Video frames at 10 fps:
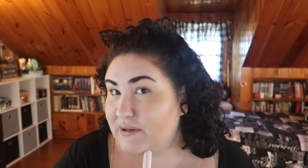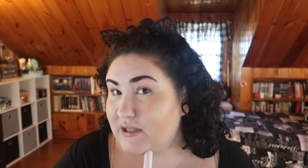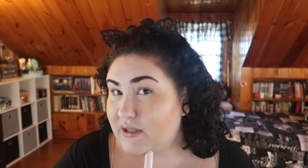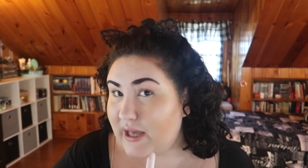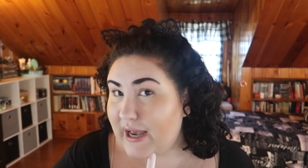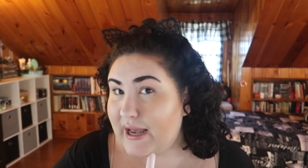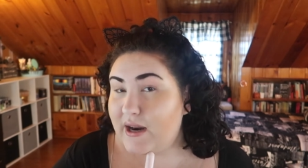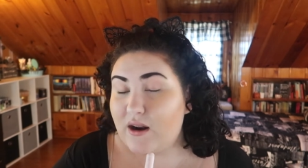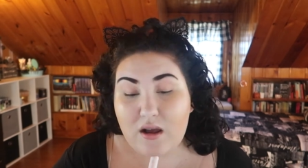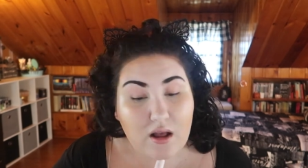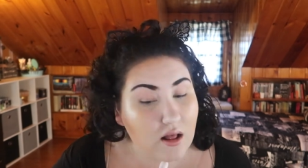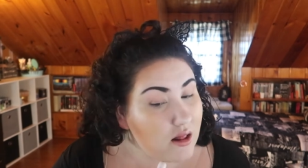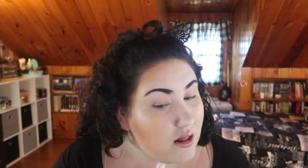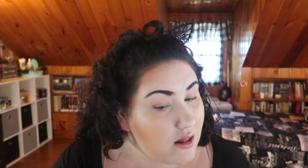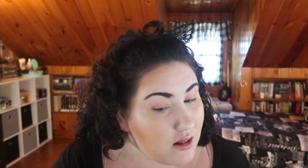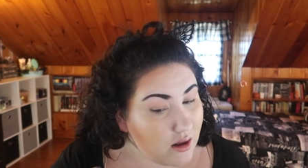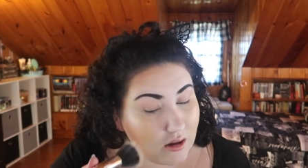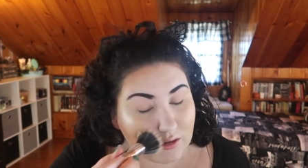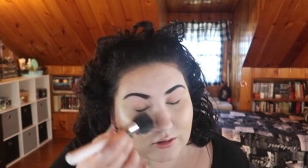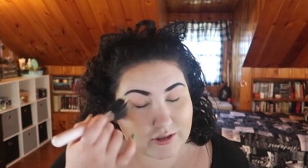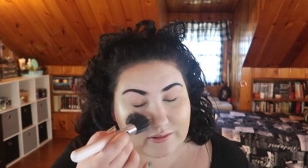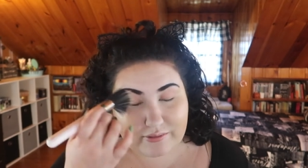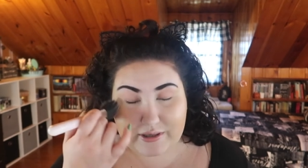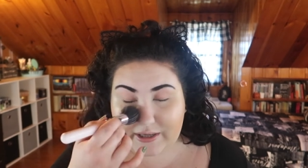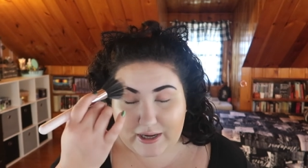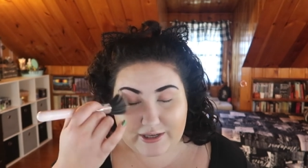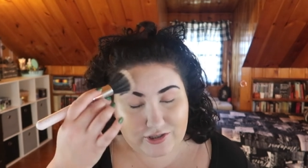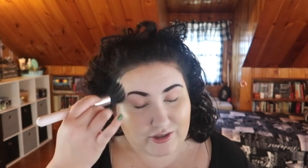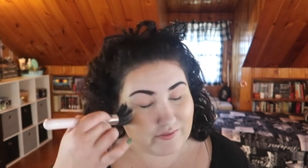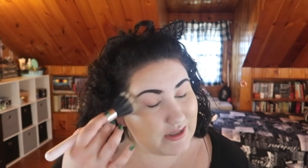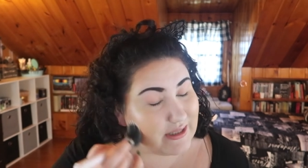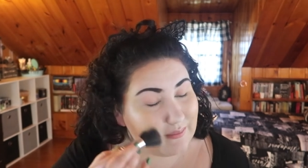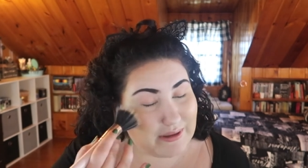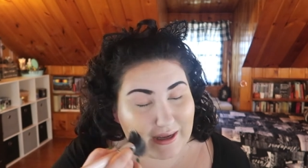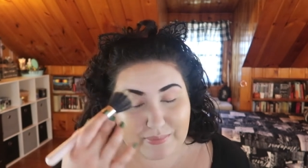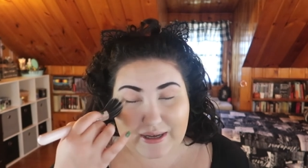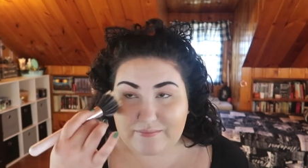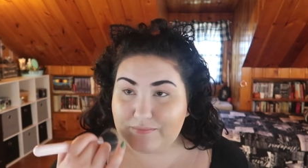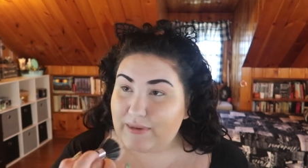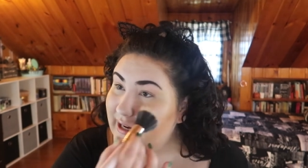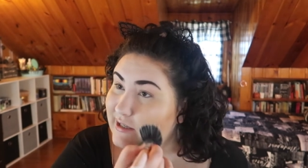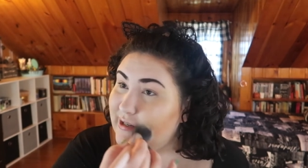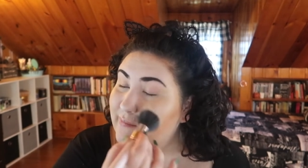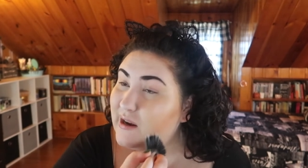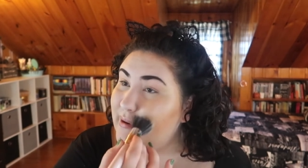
because that looks pretty. I should have just skipped that. But I did my